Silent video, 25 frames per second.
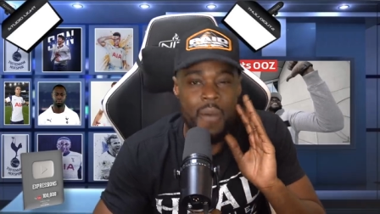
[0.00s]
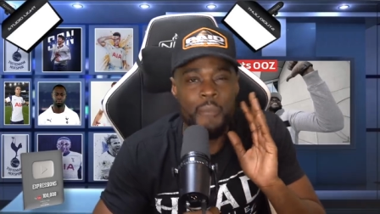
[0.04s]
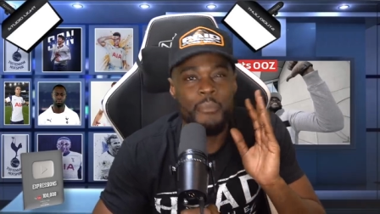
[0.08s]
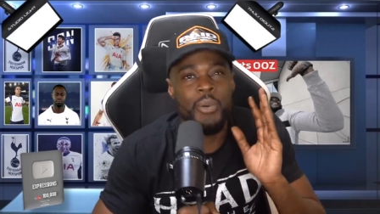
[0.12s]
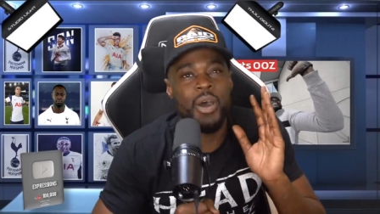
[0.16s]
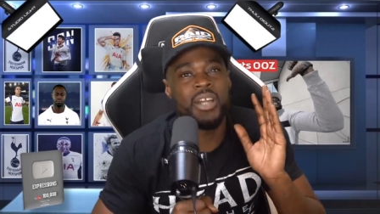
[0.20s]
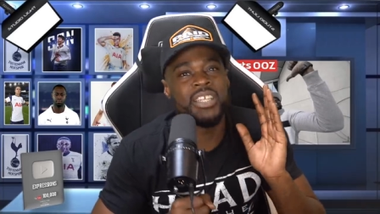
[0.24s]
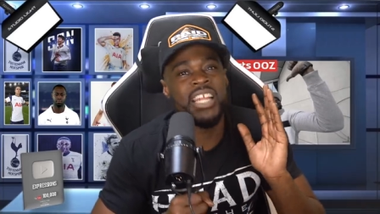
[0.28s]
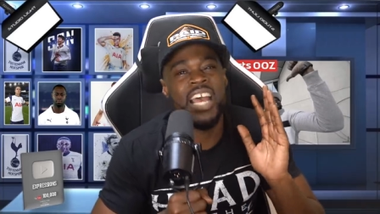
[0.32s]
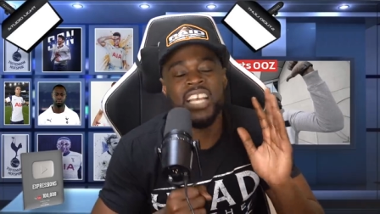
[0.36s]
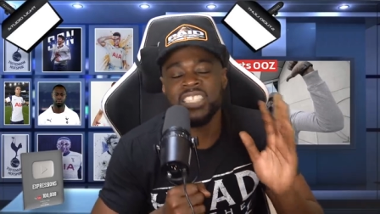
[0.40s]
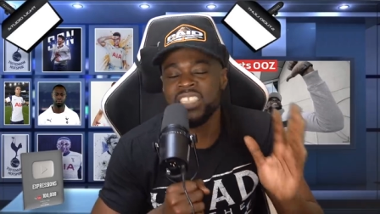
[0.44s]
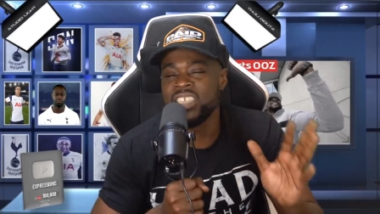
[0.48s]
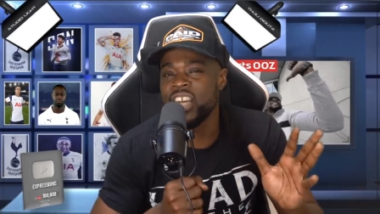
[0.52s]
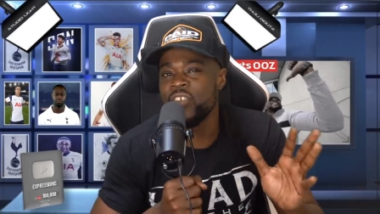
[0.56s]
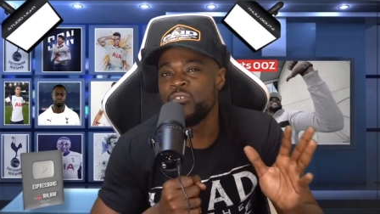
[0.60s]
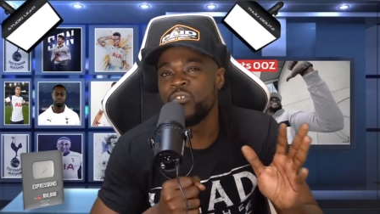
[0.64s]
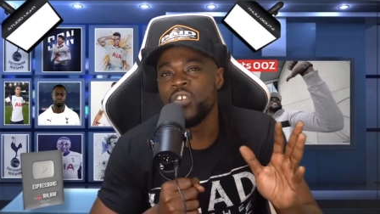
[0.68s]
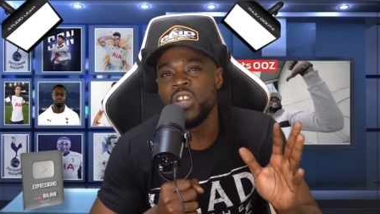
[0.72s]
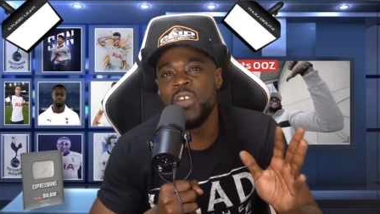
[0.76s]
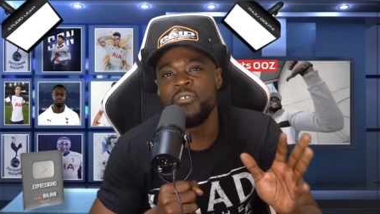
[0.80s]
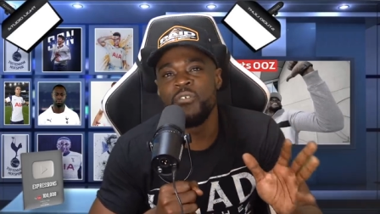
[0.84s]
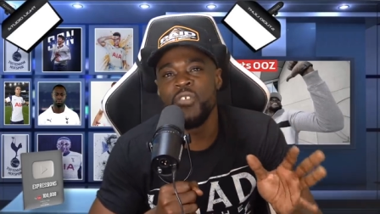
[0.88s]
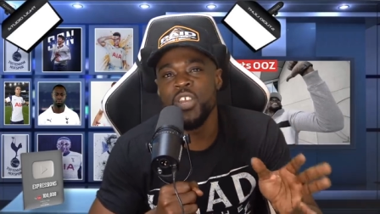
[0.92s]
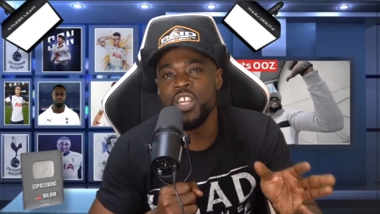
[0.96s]
But that's it
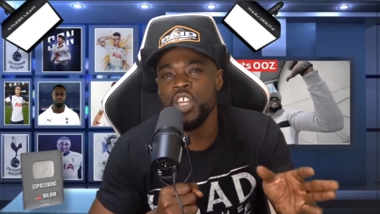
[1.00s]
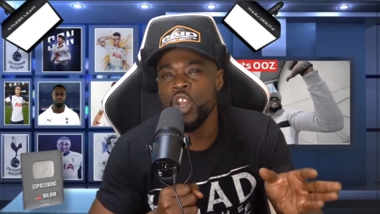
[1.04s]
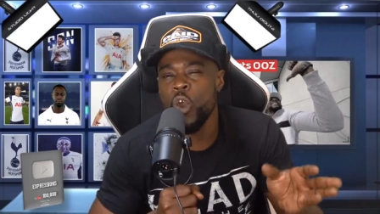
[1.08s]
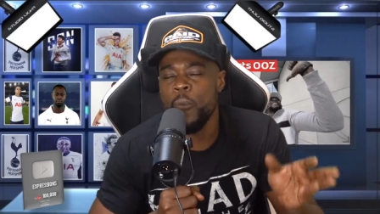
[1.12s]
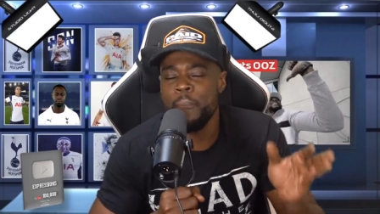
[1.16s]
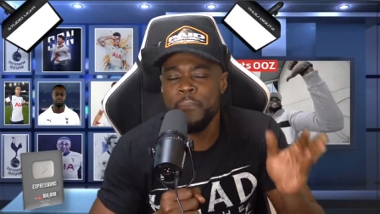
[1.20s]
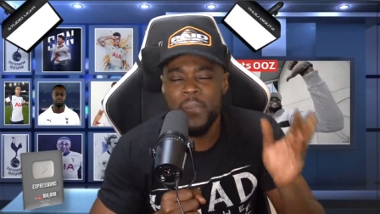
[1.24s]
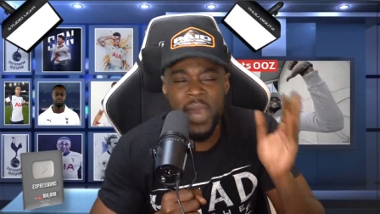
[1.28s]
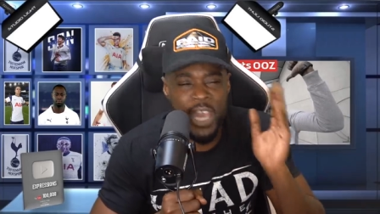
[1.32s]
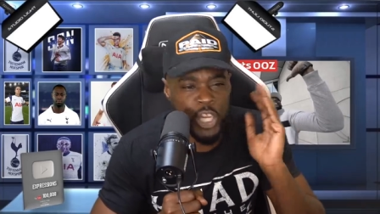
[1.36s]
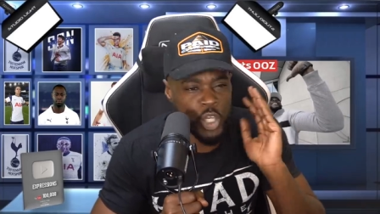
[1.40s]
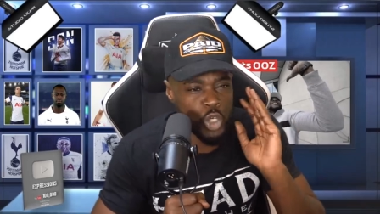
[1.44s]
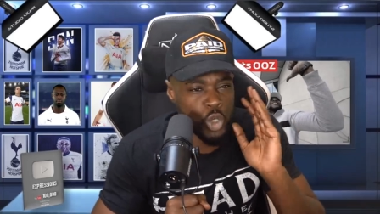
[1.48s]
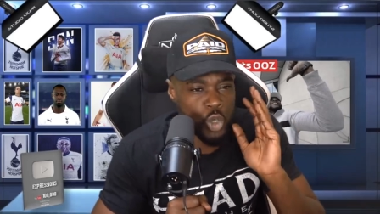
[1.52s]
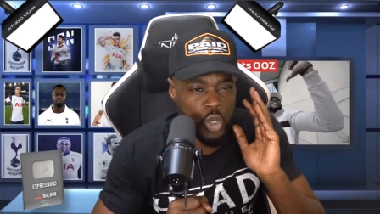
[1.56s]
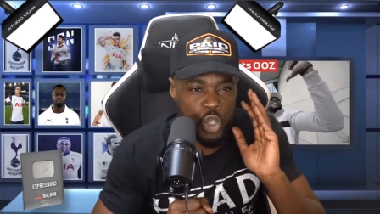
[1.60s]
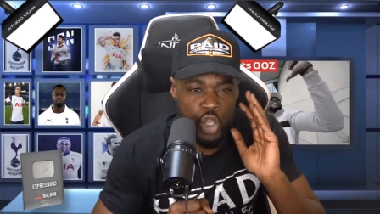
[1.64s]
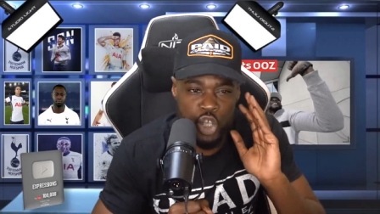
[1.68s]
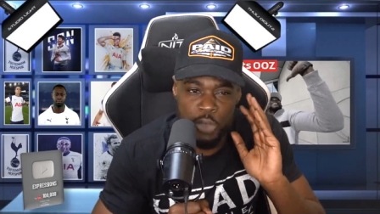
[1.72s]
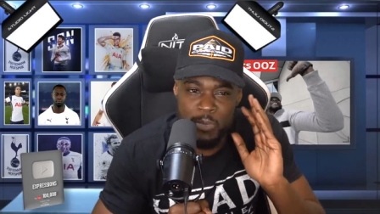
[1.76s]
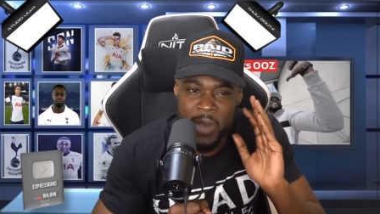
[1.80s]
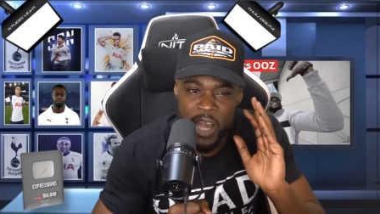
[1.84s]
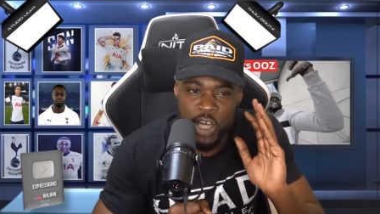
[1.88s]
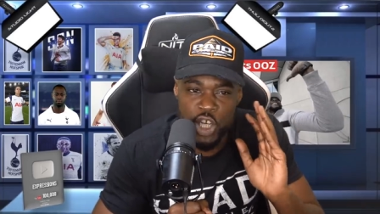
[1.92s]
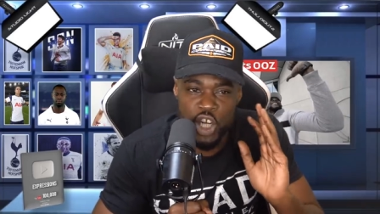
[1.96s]
for the video. Make sure you
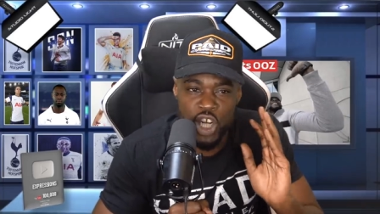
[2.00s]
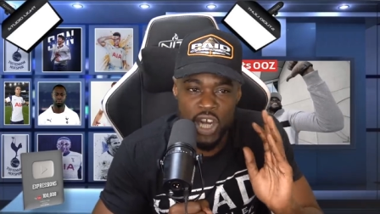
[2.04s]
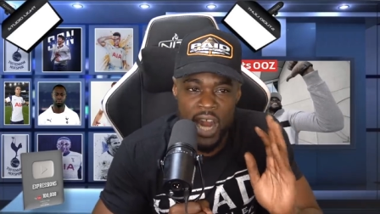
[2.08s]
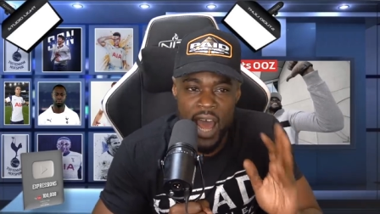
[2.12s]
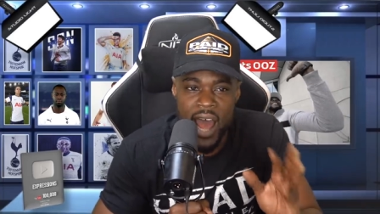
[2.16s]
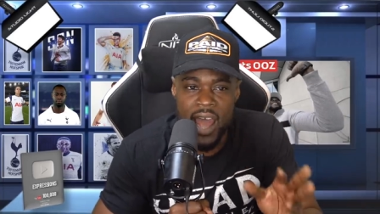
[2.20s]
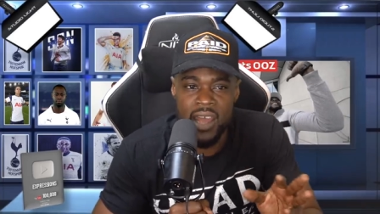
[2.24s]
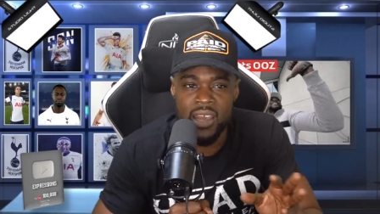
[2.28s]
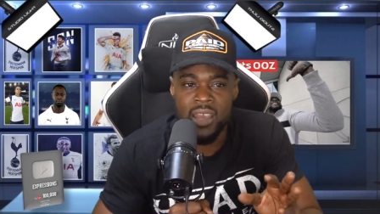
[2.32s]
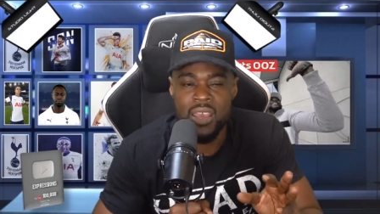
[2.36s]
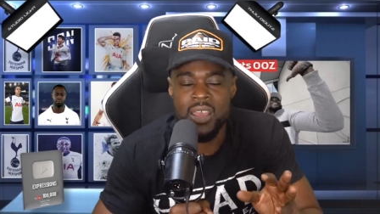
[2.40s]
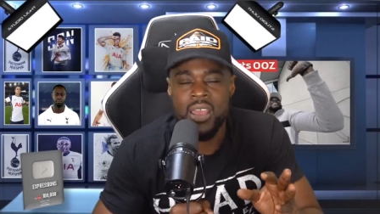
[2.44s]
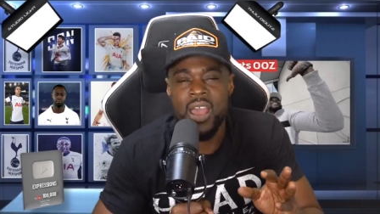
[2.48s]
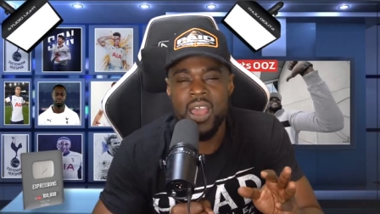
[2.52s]
smash a like.